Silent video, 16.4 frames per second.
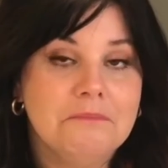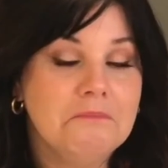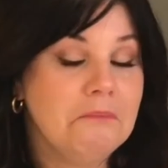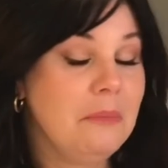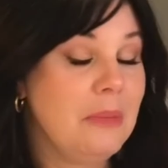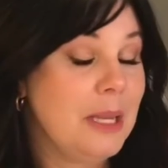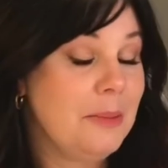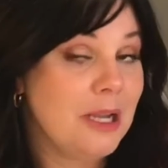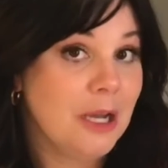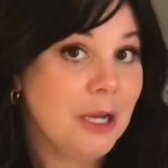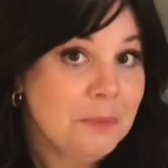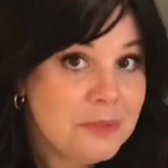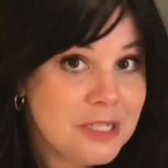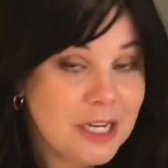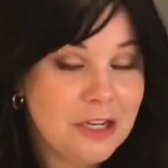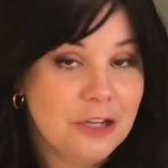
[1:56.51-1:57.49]
maybe
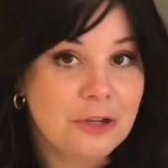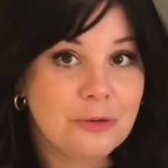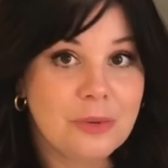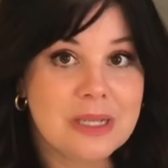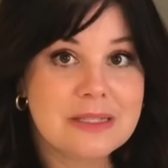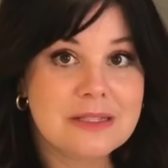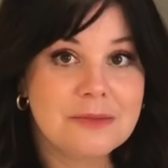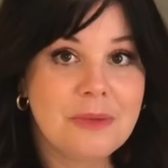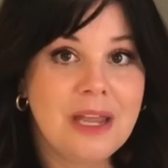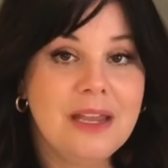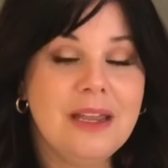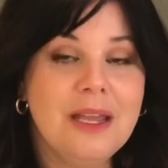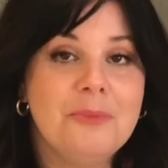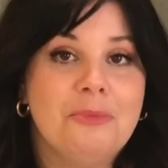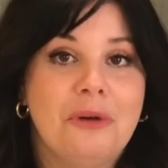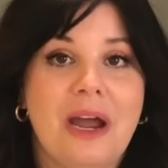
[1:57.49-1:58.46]
updating your resume,
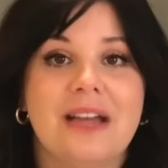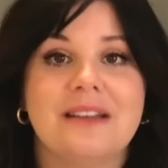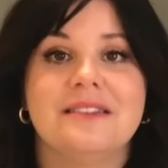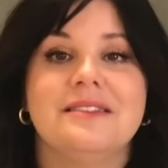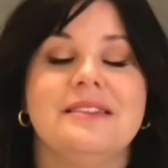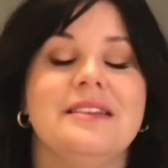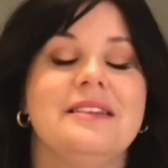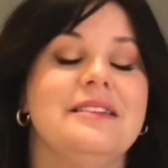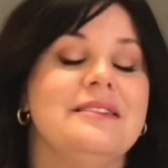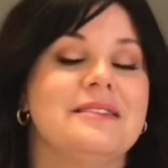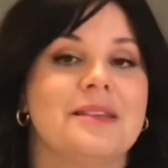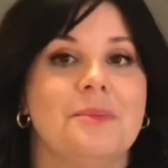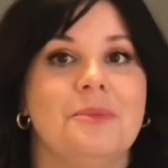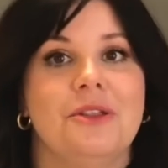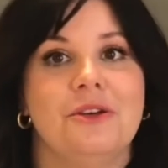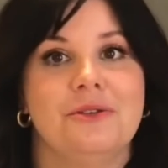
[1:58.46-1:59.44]
and practicing
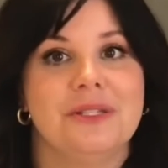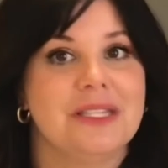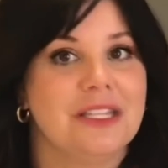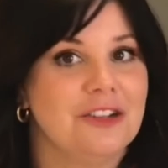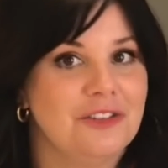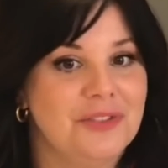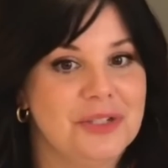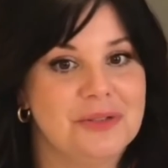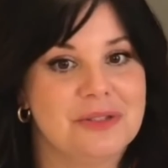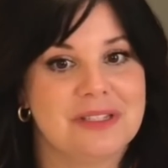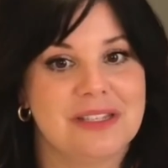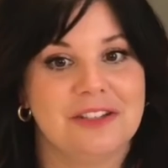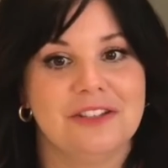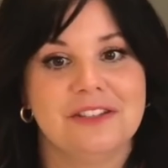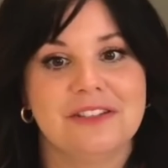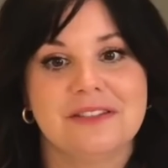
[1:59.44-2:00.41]
some of those interview
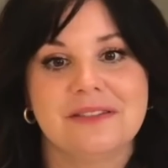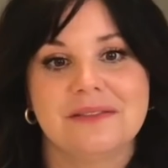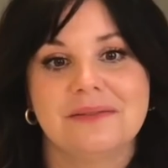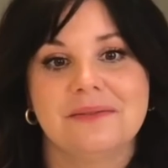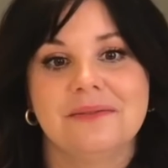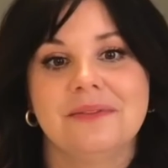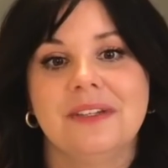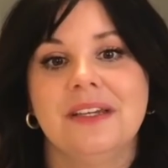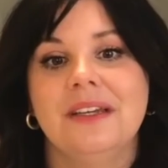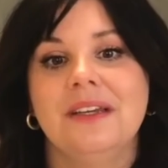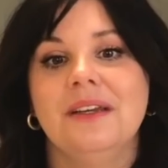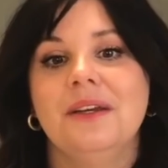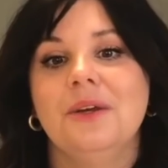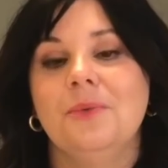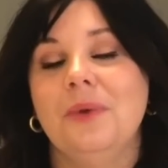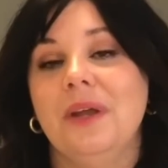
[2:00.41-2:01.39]
skills.
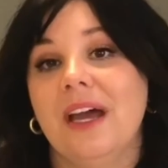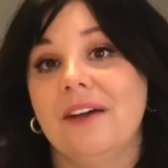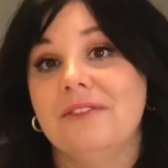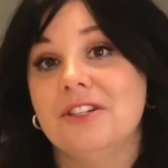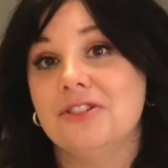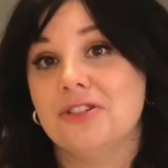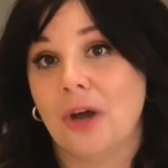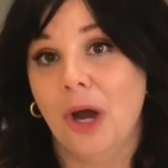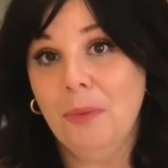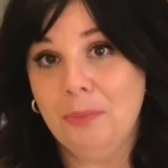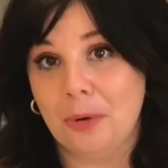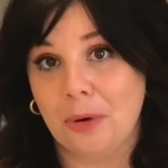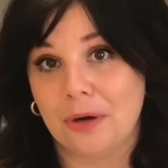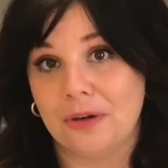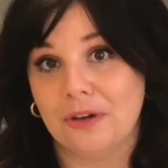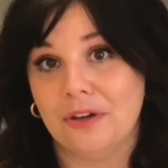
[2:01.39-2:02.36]
We have a job
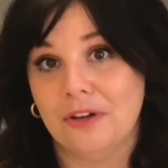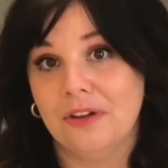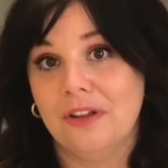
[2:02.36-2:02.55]
portal